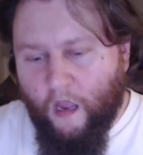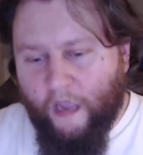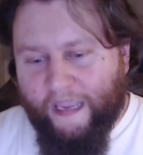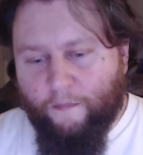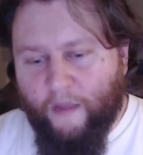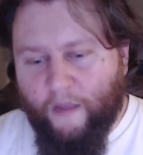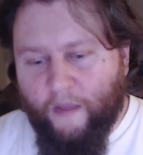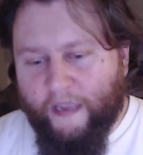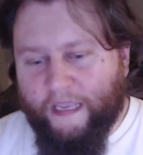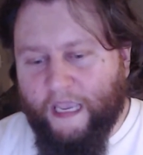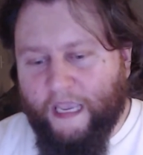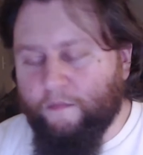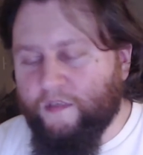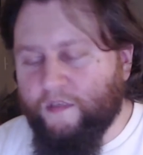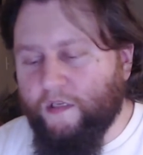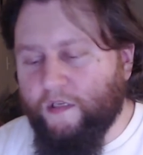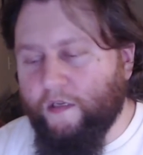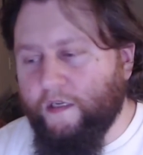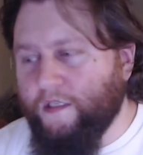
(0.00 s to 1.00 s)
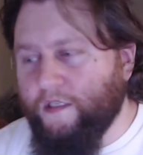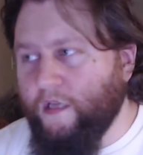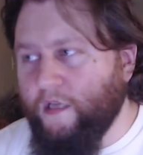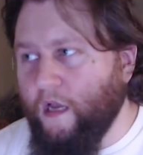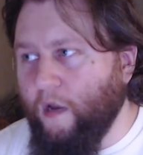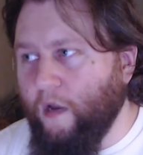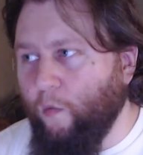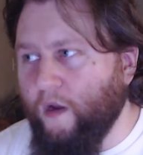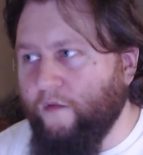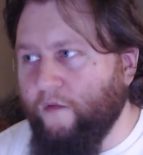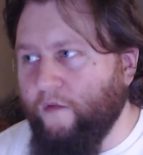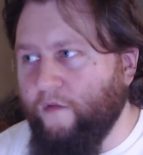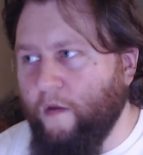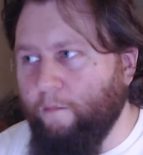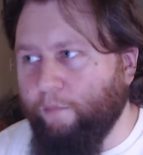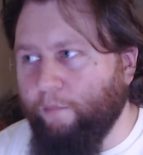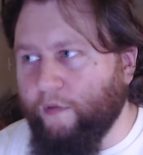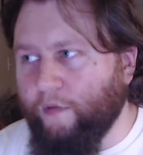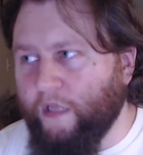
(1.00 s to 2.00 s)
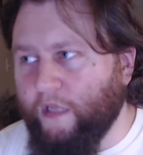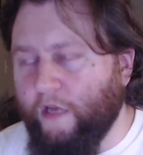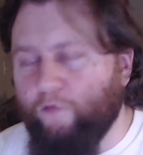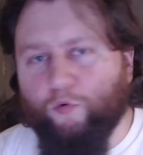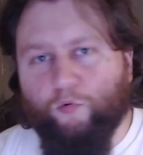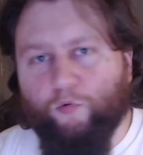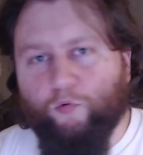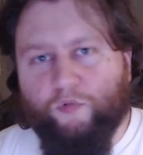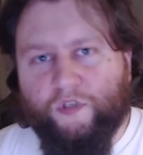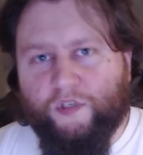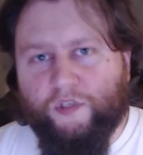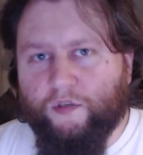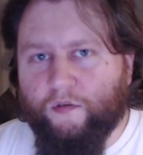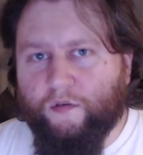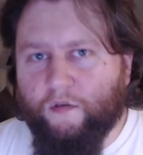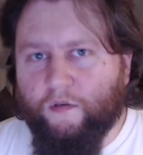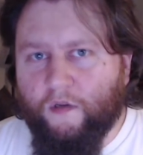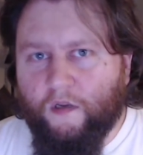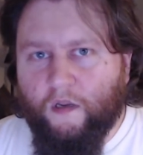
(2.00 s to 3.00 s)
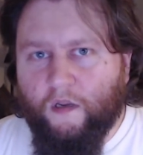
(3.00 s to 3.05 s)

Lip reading: in my games list. One of them, Bloodroots.